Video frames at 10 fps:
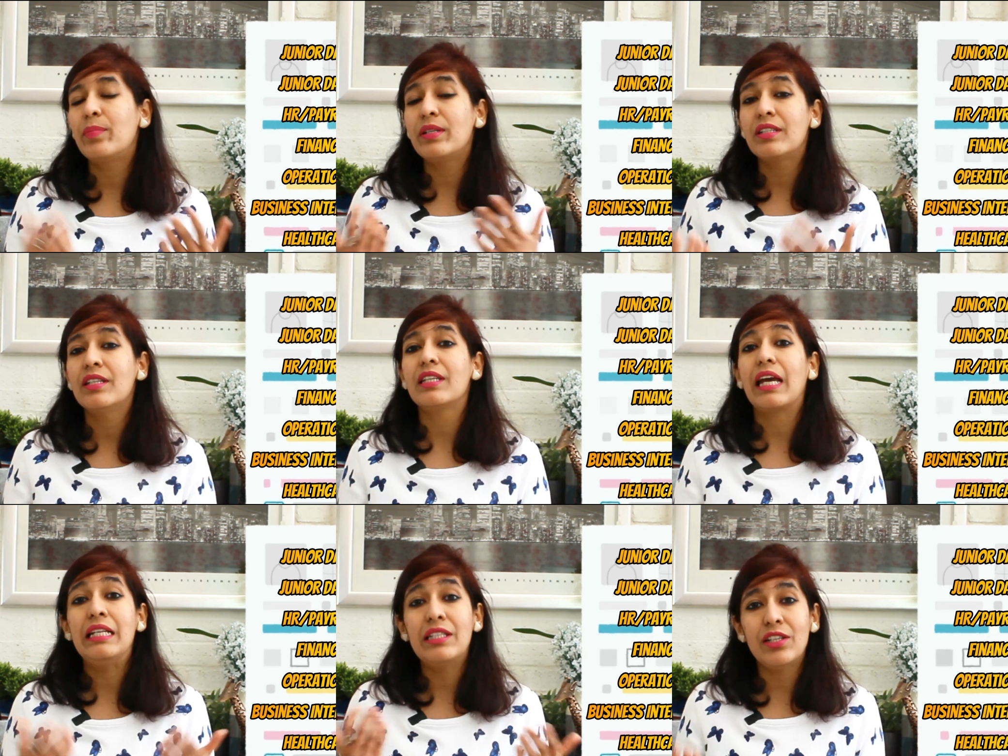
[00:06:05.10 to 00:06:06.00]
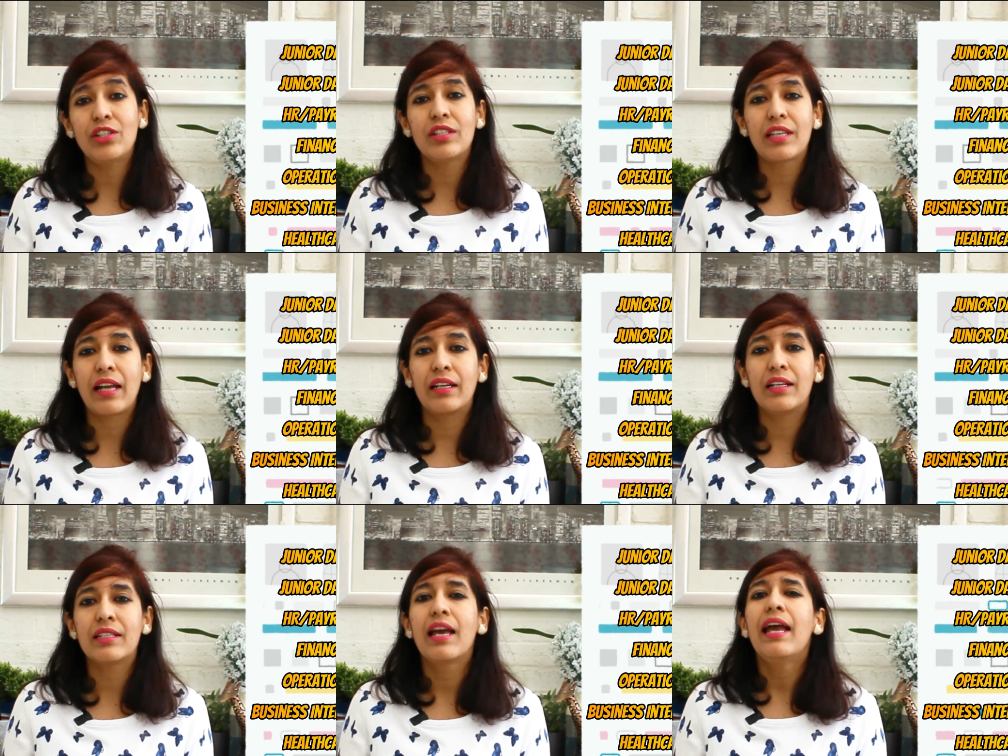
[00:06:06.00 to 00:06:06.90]
business intelligence
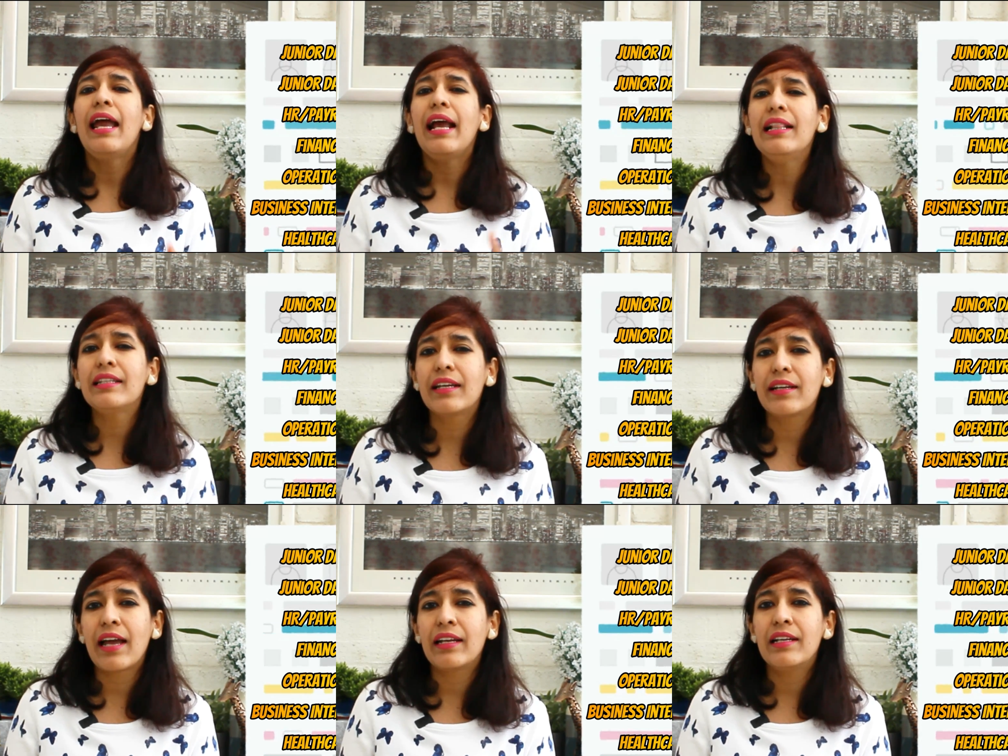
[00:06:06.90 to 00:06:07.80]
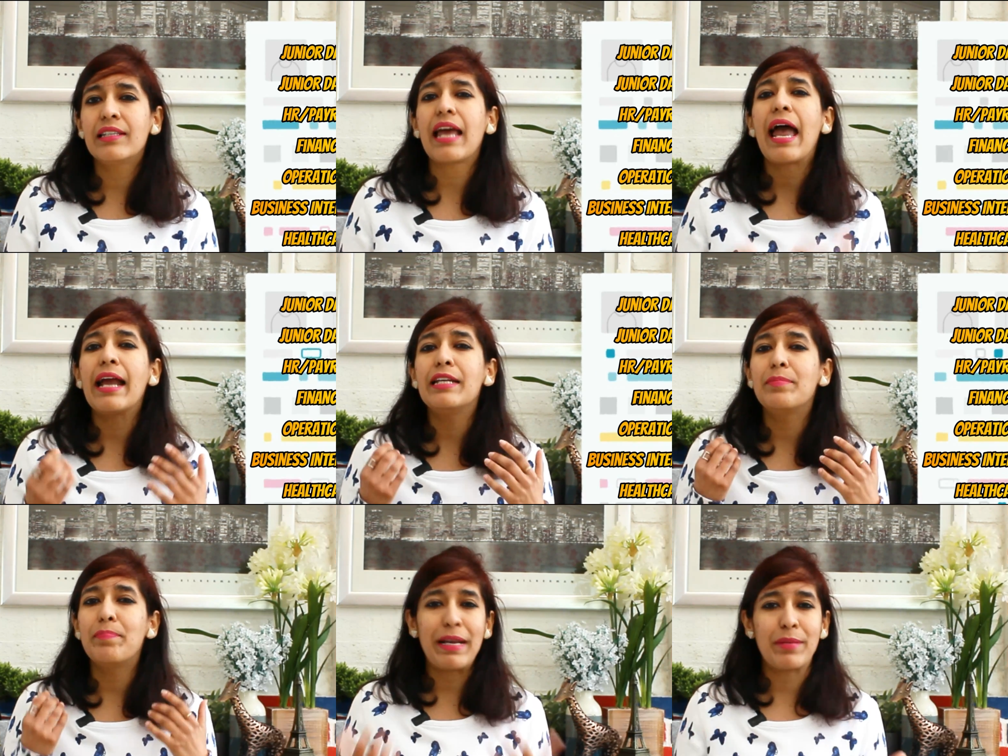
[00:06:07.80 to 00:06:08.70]
analyst, healthcare analyst, and
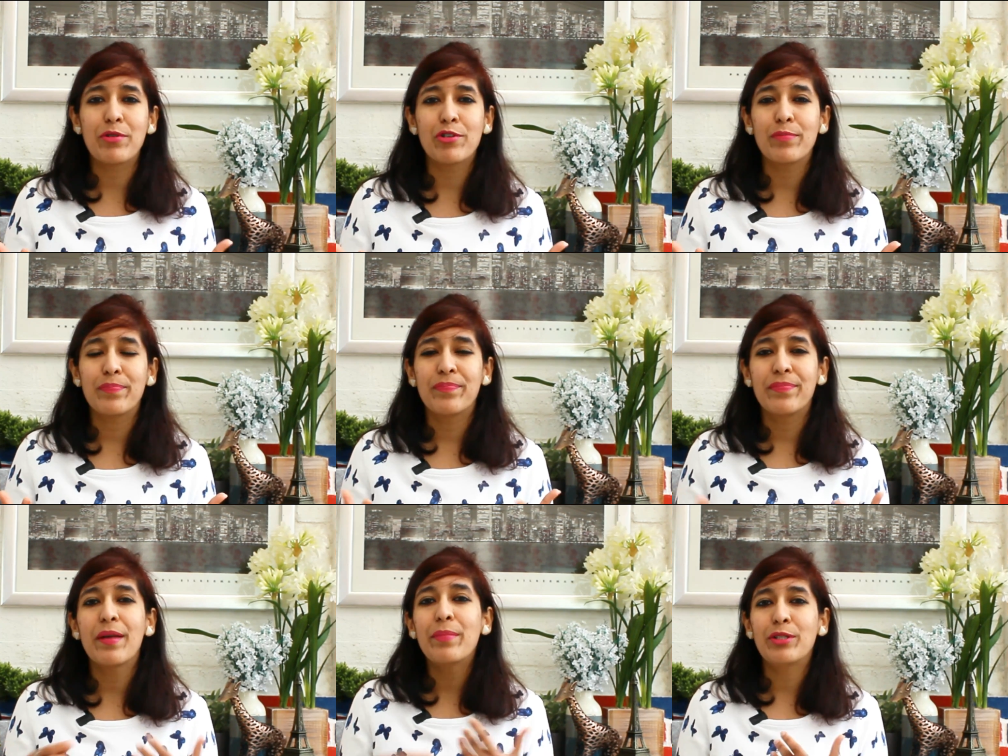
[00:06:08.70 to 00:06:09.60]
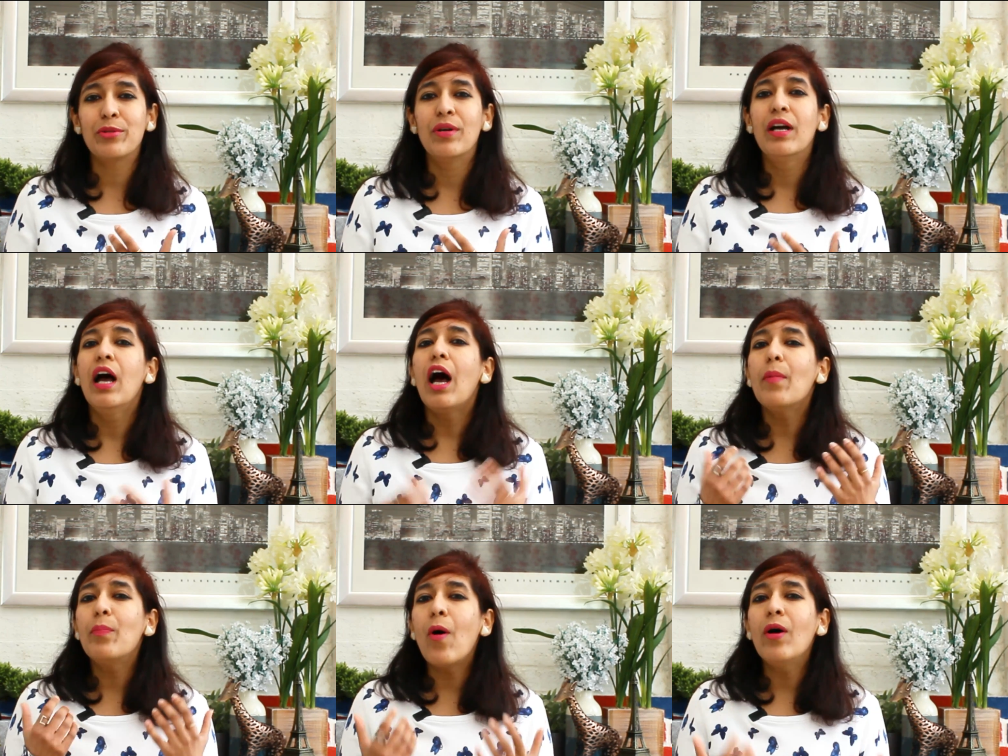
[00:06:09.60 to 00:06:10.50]
many more. Number two,
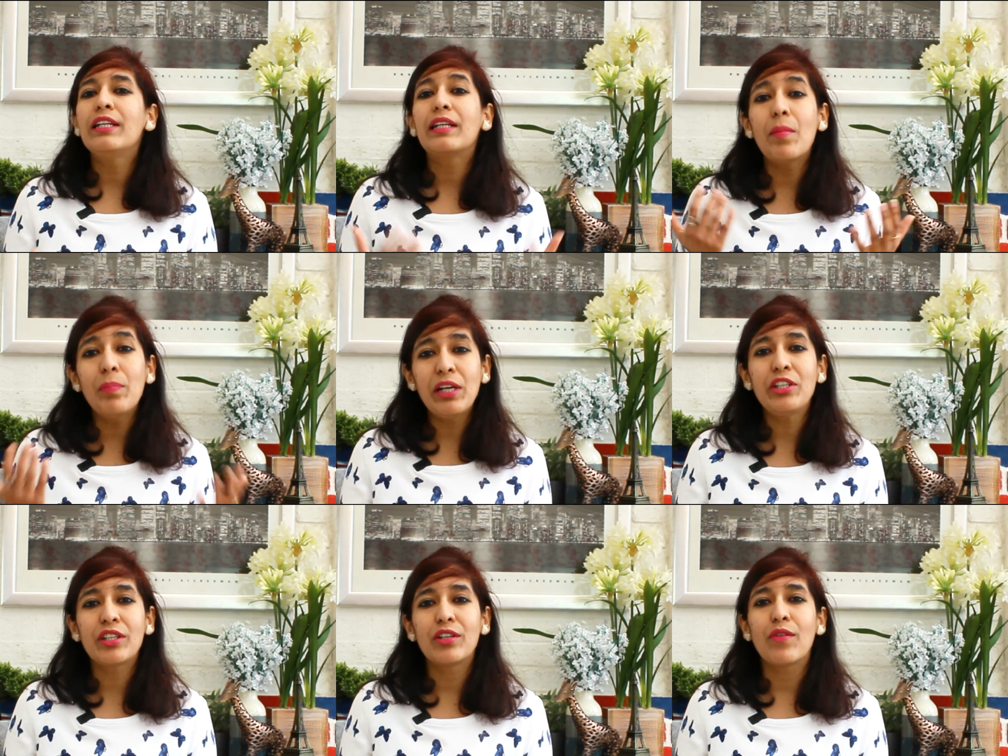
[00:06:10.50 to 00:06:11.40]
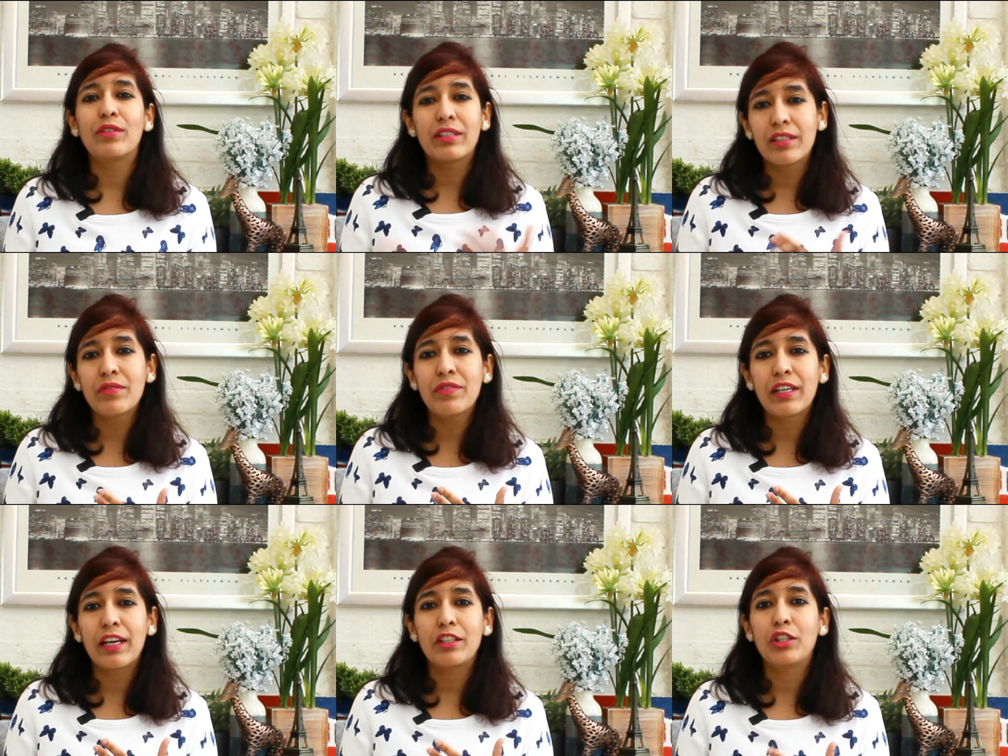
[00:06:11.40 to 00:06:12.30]
upon completion of the
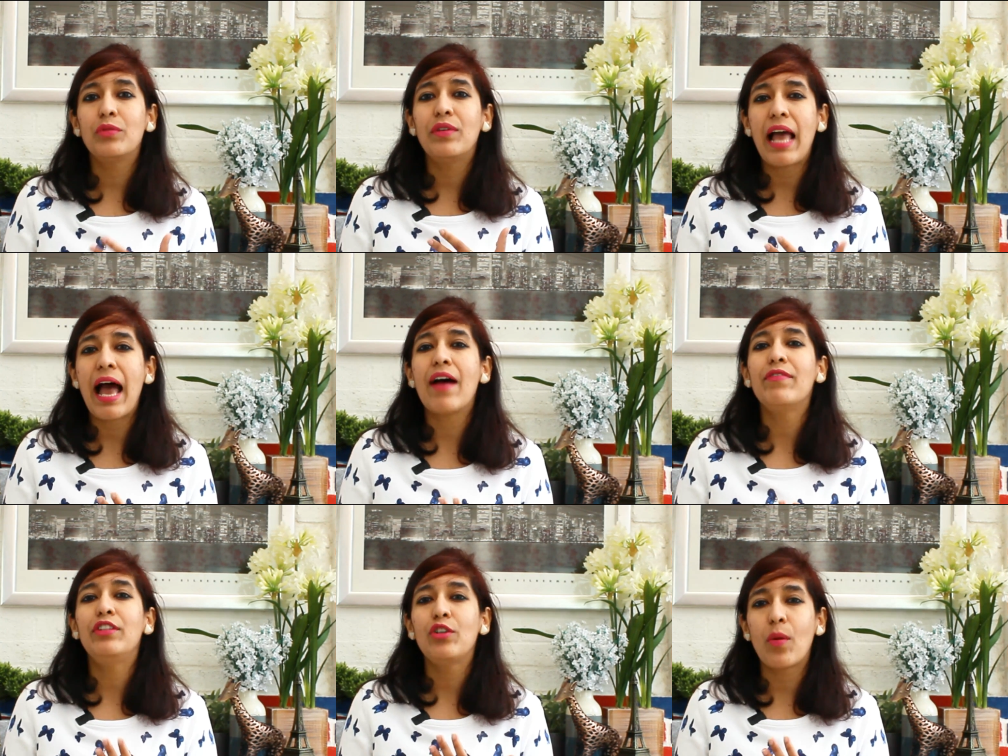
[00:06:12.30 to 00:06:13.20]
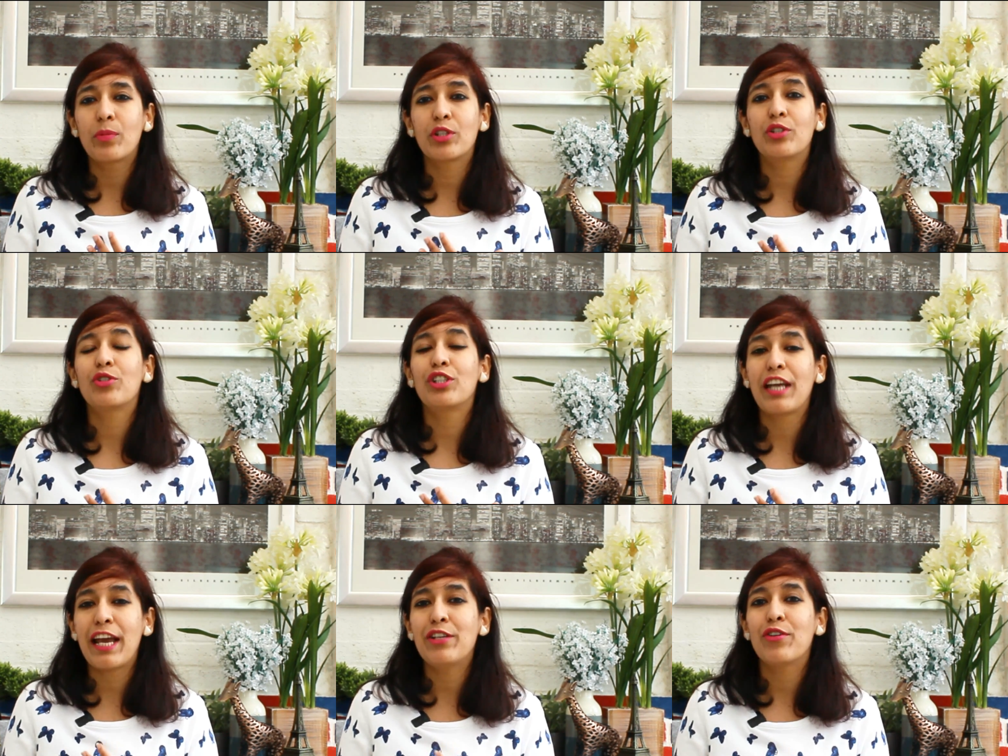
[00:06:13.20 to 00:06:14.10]
certificate, you will have the option to
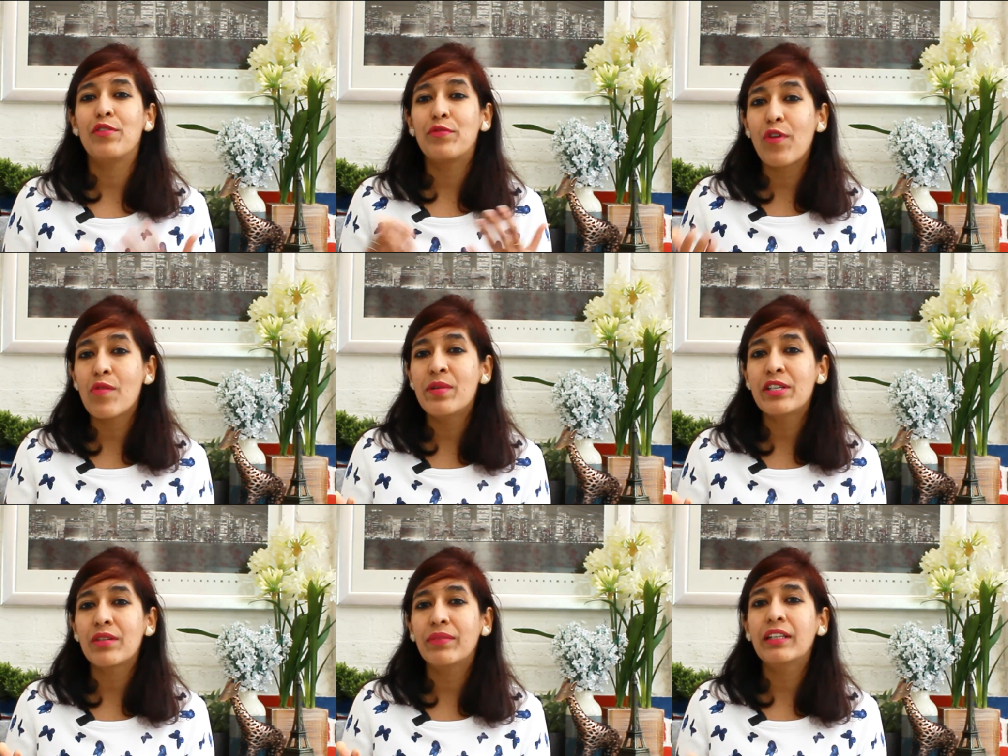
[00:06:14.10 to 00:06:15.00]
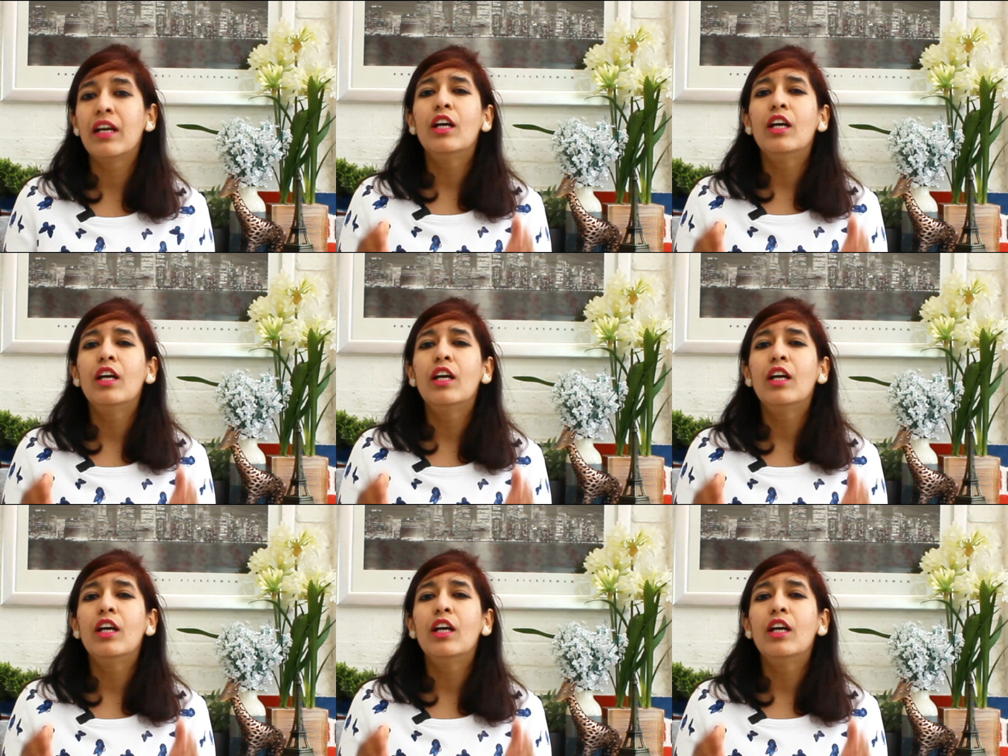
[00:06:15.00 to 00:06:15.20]
share your information with